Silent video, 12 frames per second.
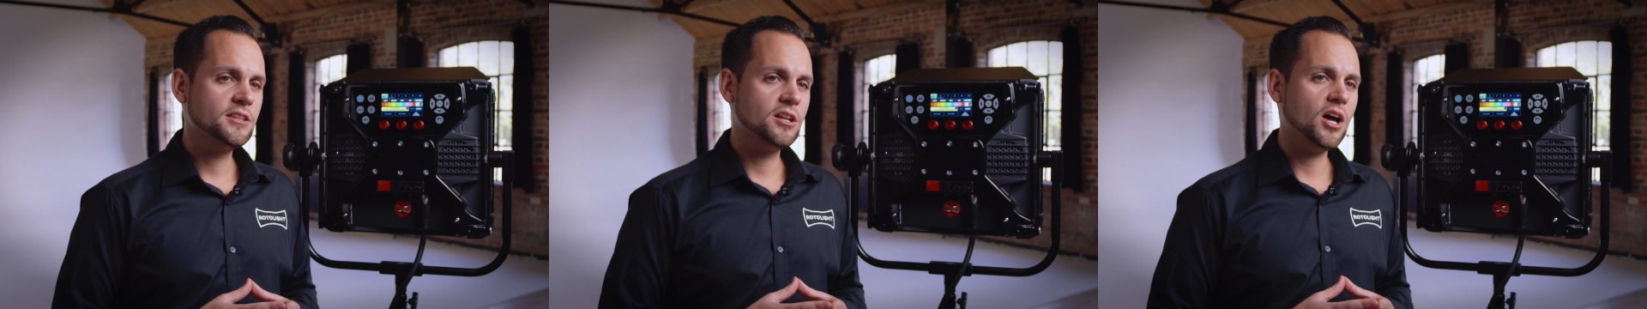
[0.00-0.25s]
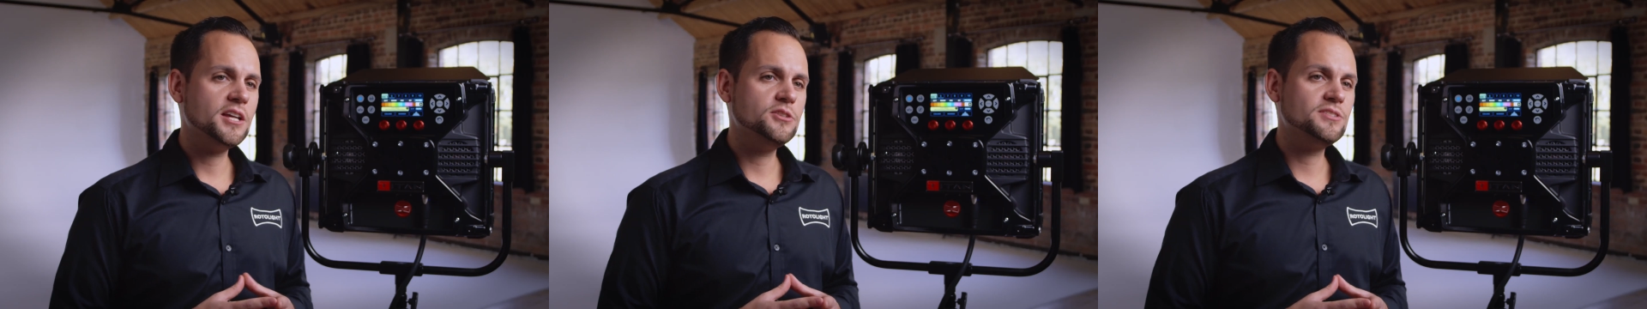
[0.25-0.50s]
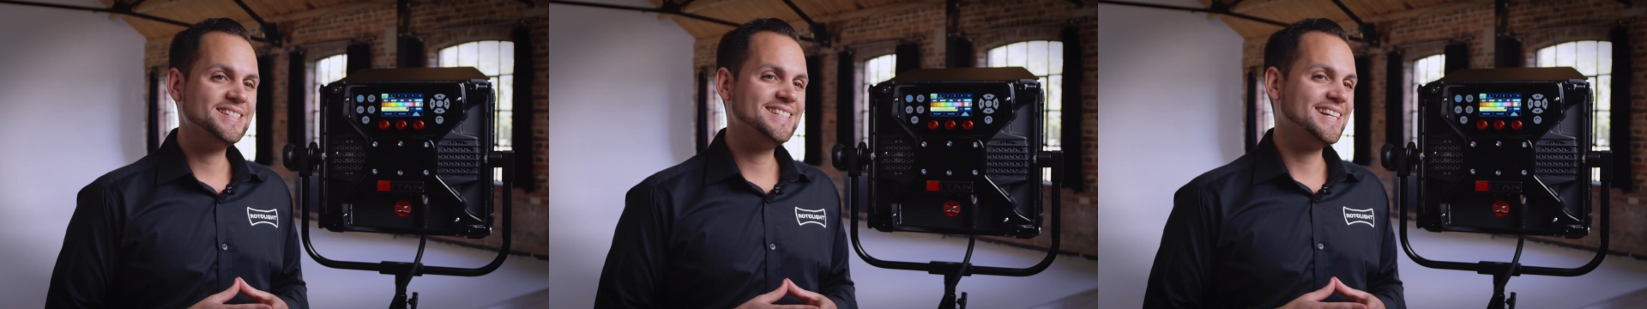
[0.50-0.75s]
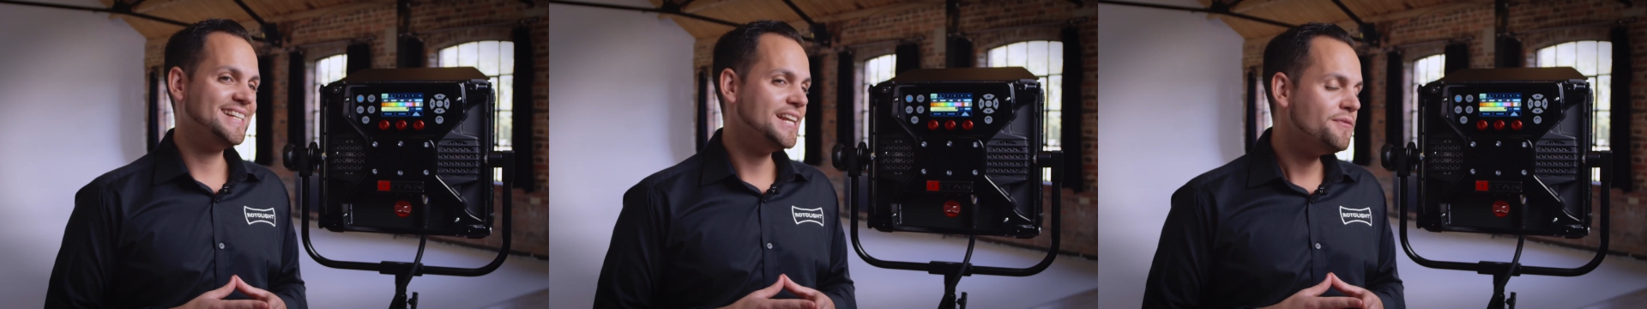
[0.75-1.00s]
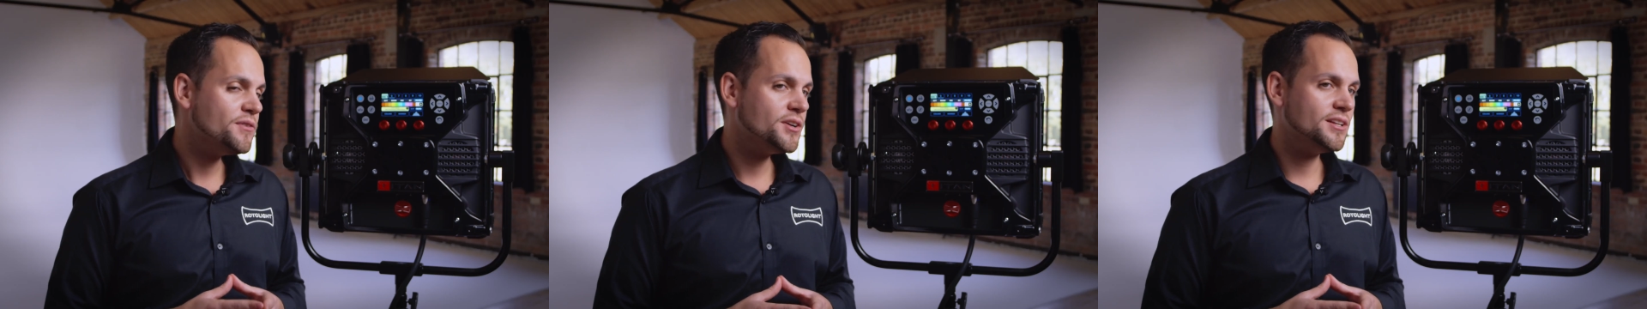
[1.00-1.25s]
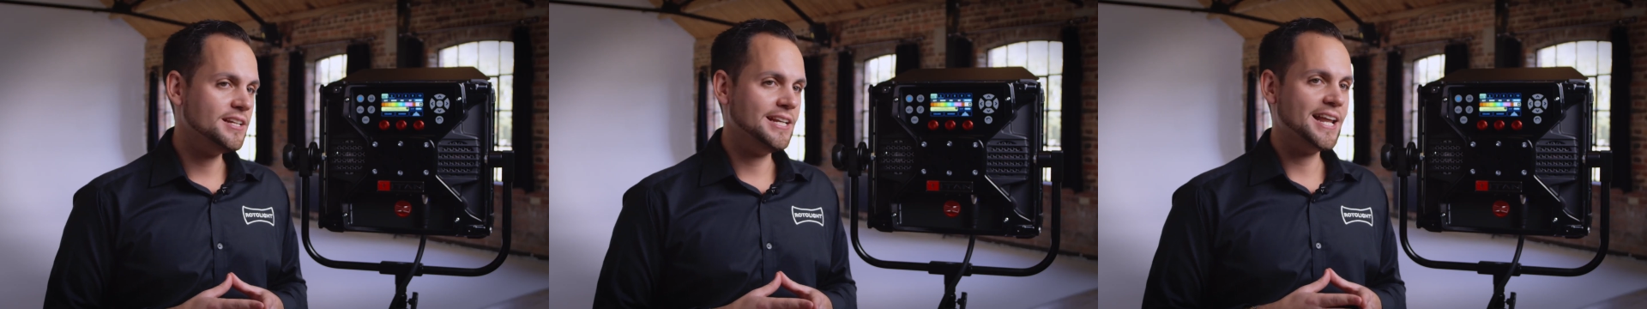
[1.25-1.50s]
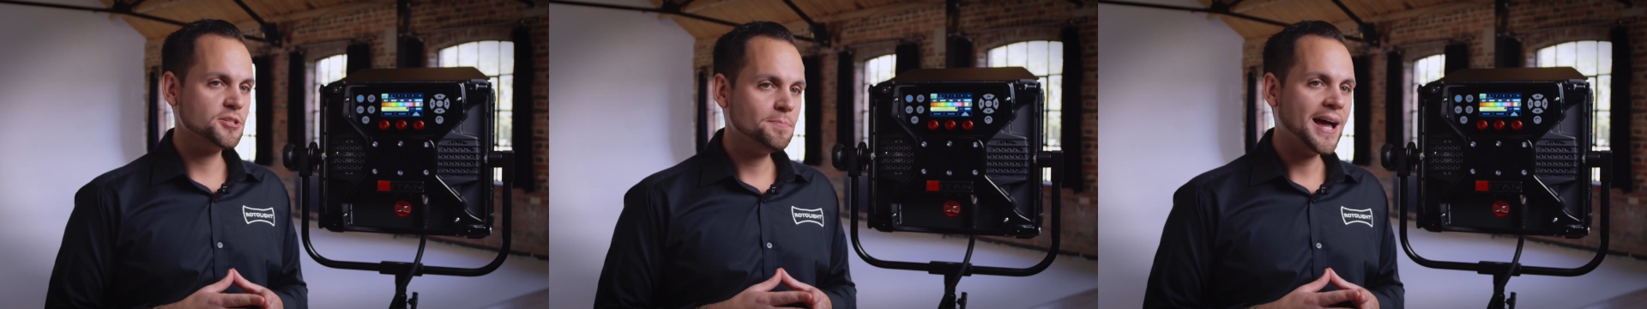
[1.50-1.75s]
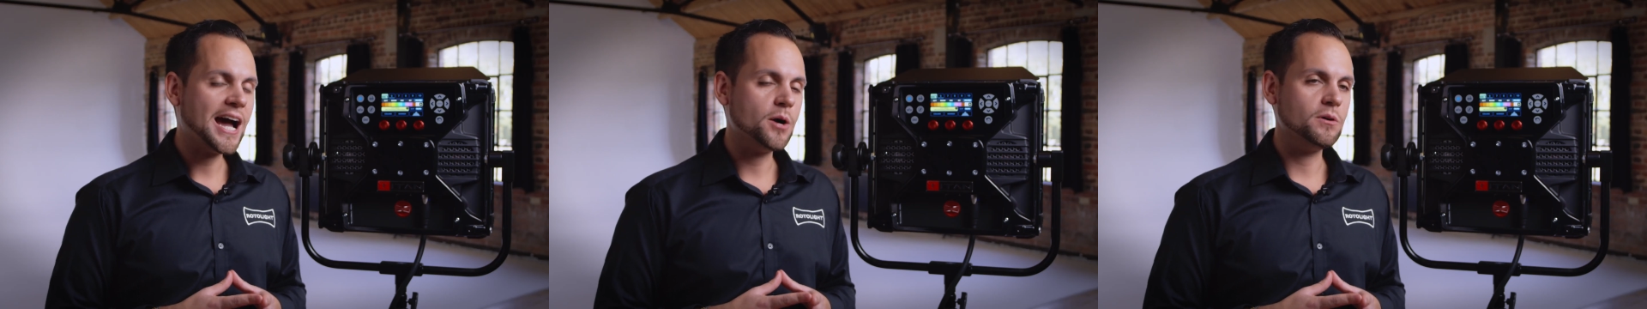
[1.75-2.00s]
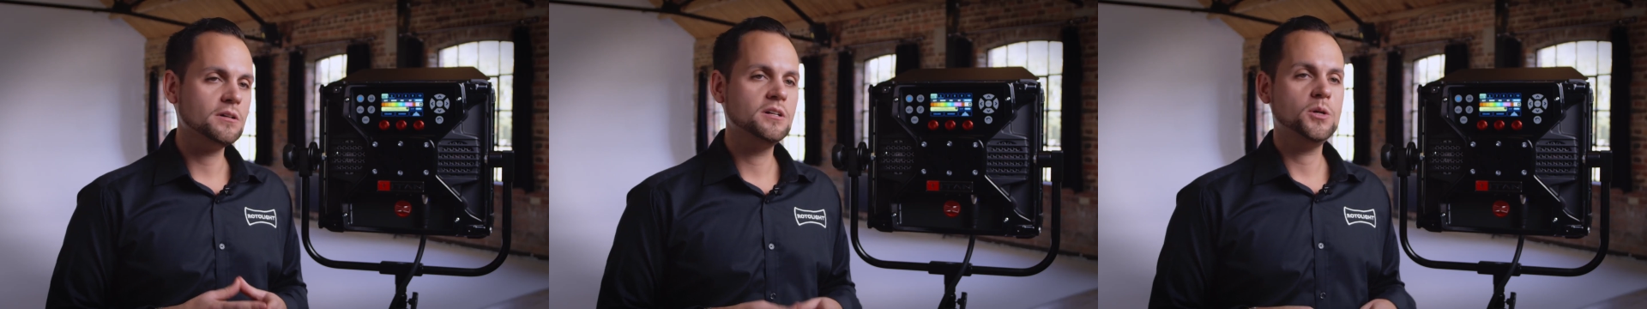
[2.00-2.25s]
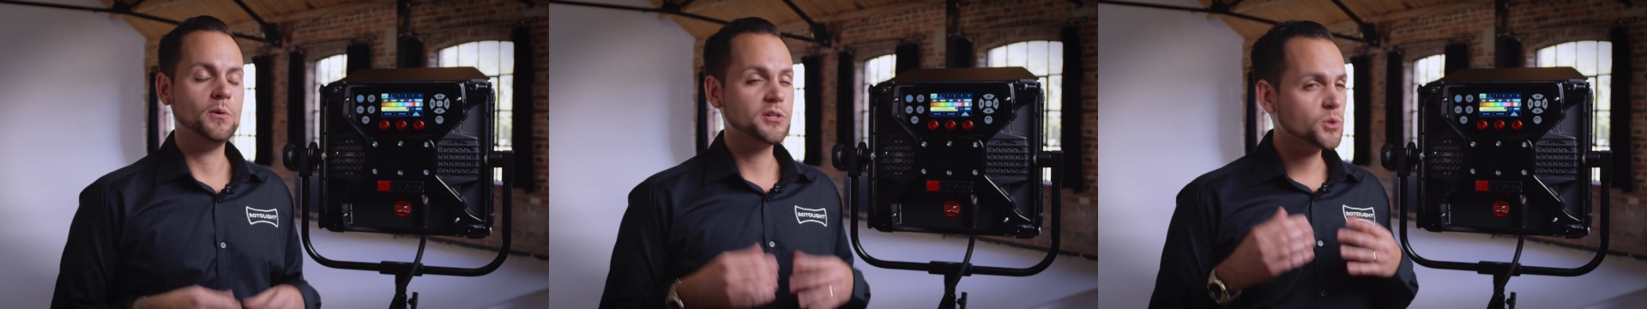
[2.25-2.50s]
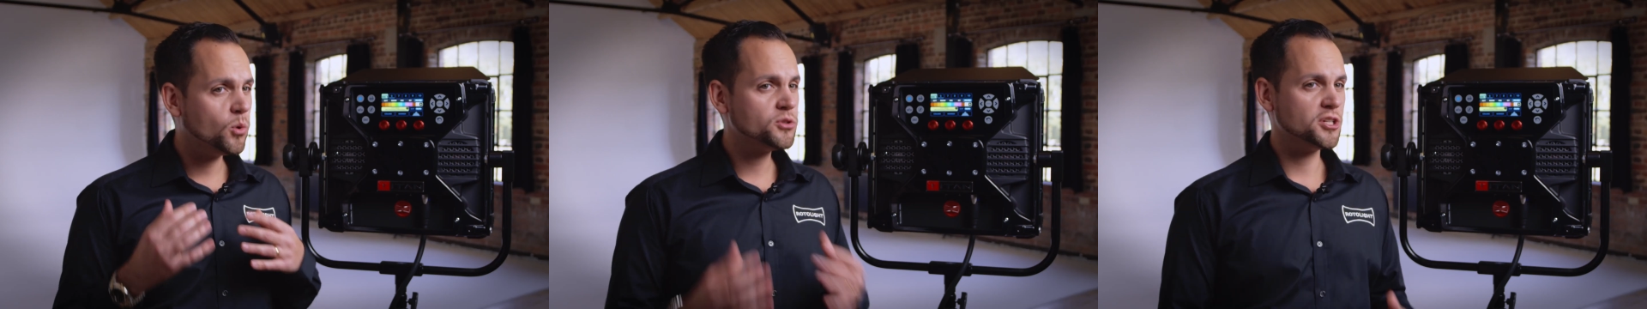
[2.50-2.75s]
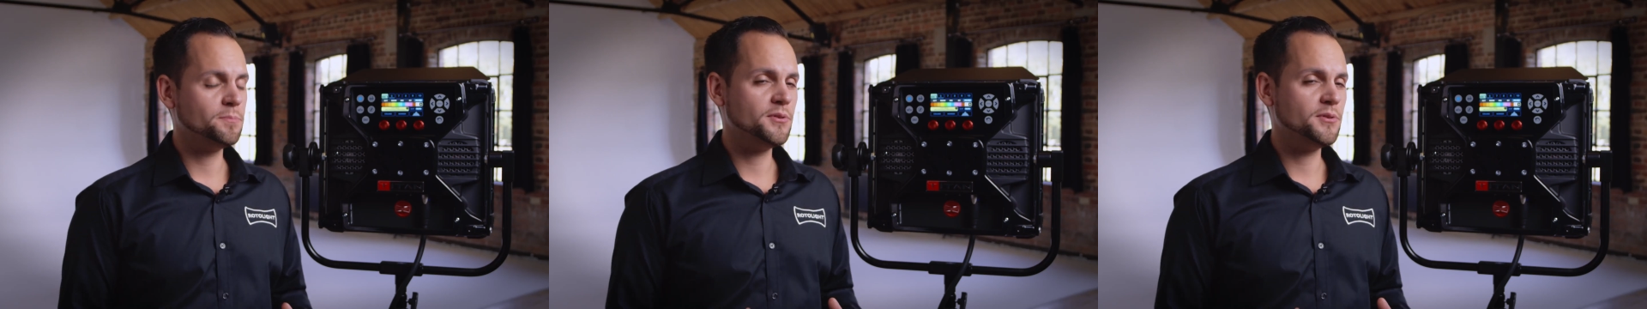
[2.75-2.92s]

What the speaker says: the light uses significantly less power, which also